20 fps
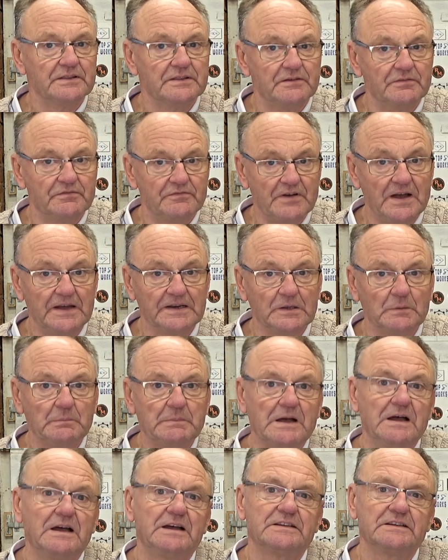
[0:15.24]
the final
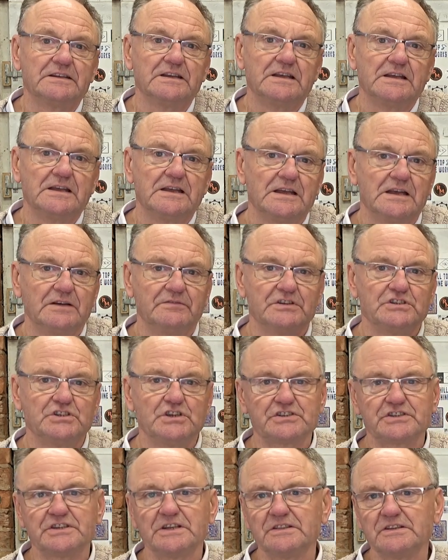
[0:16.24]
part, of
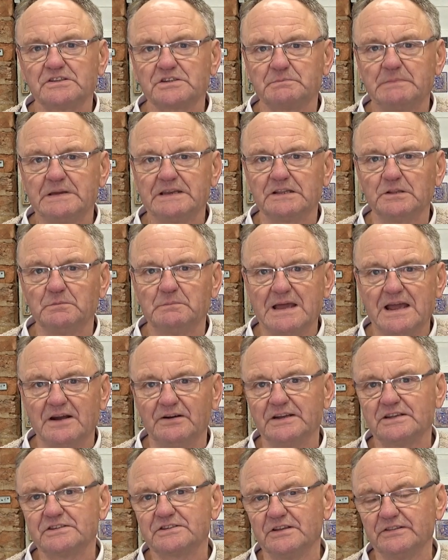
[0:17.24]
adjusting the spindle
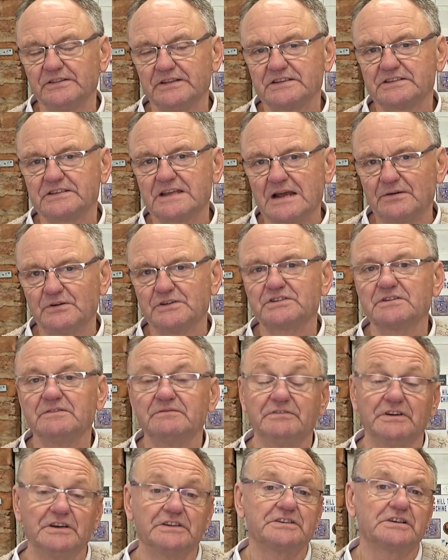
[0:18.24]
bearings on this Harrison
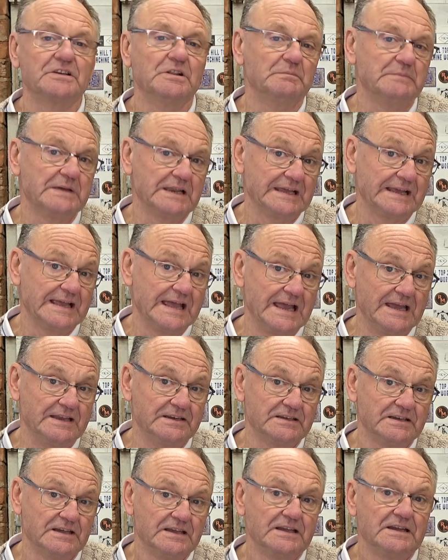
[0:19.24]
vertical milling head.
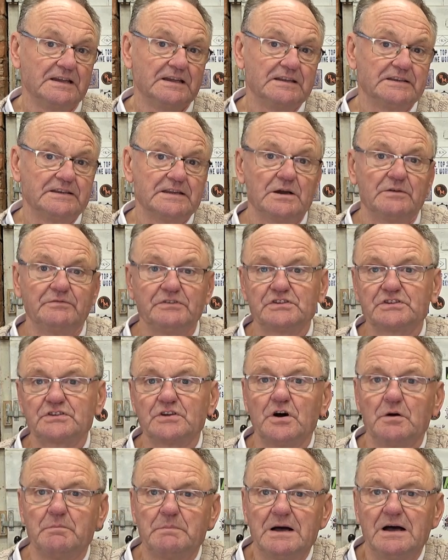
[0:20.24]
Now if you
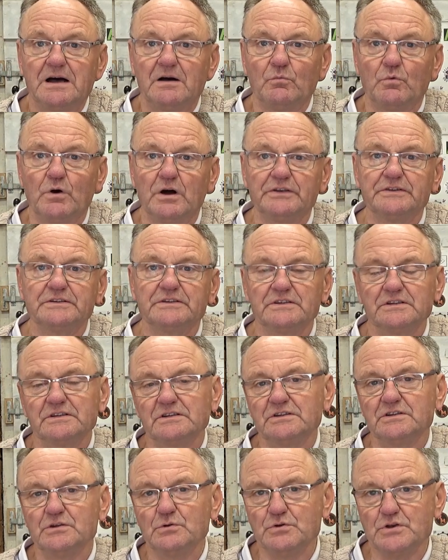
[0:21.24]
saw part one,
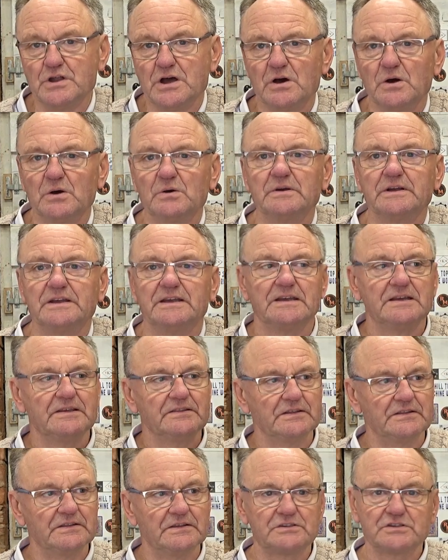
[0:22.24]
you know
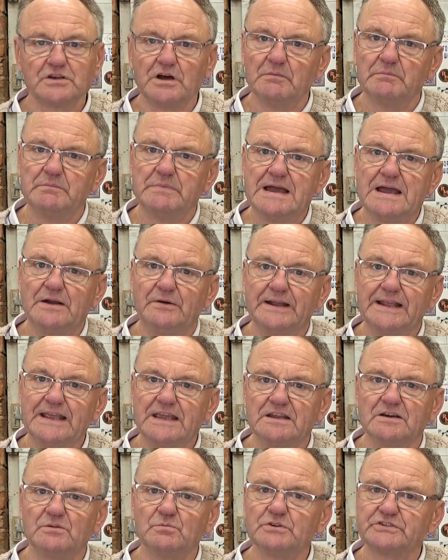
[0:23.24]
that the top bearing
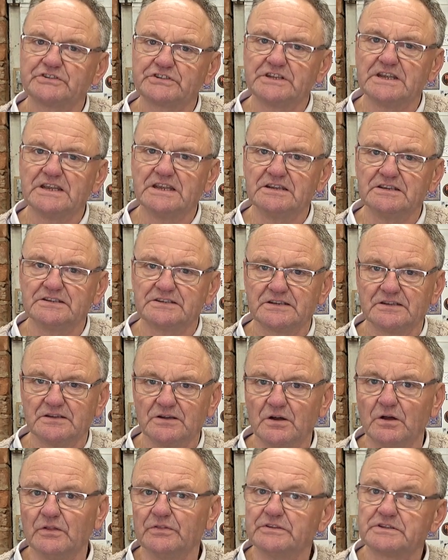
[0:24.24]
inner was seized
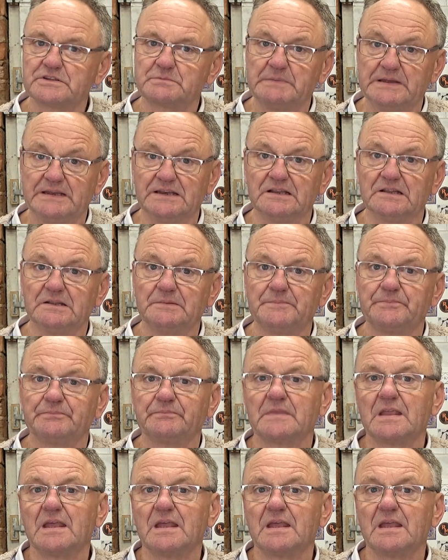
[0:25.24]
on the spindle